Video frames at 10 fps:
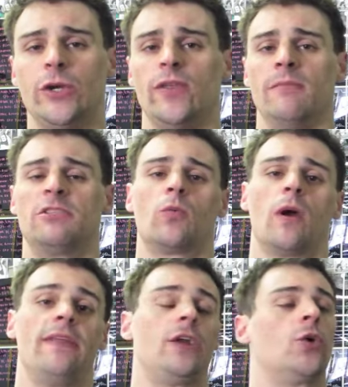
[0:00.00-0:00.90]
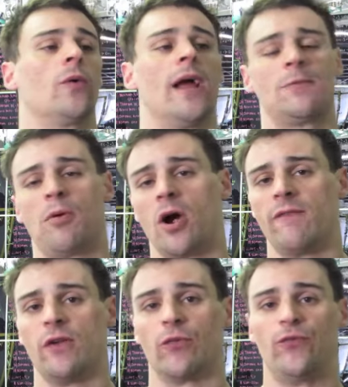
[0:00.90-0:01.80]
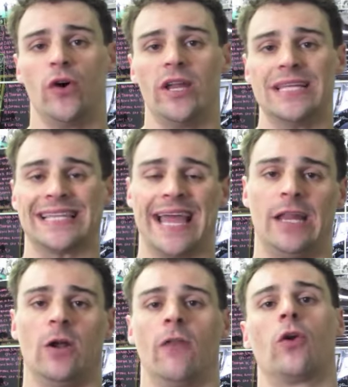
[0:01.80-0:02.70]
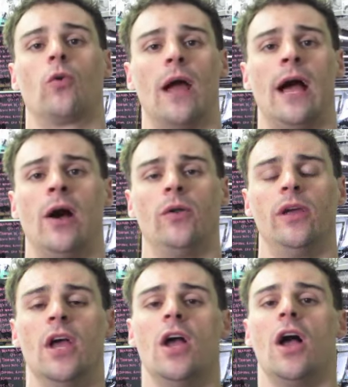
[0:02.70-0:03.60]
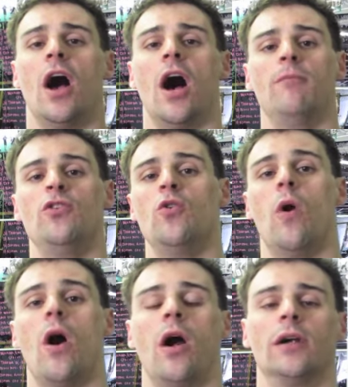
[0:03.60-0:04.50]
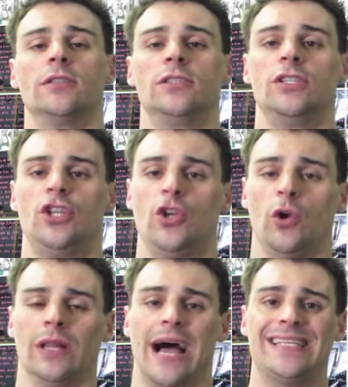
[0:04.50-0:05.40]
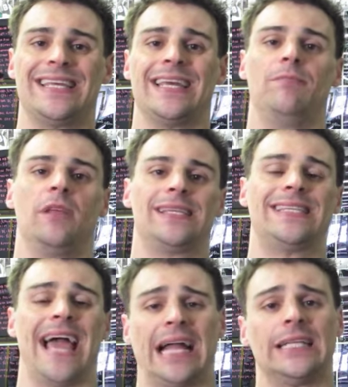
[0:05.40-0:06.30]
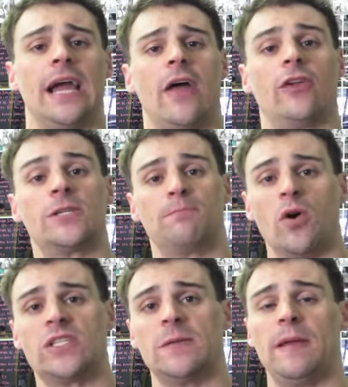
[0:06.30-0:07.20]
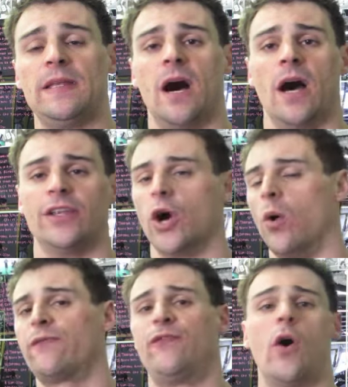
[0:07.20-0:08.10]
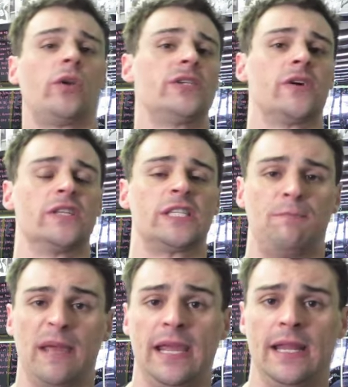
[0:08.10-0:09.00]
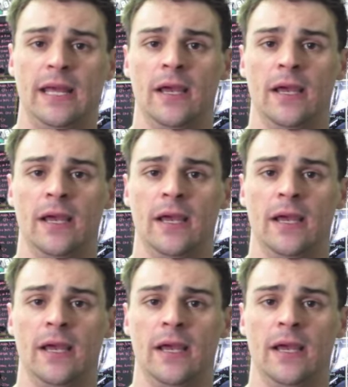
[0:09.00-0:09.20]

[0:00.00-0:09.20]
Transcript: Do them to where the correct part of your foot is landing on the ground. You are utilizing them exactly how they're supposed to be done. Don't focus on speed.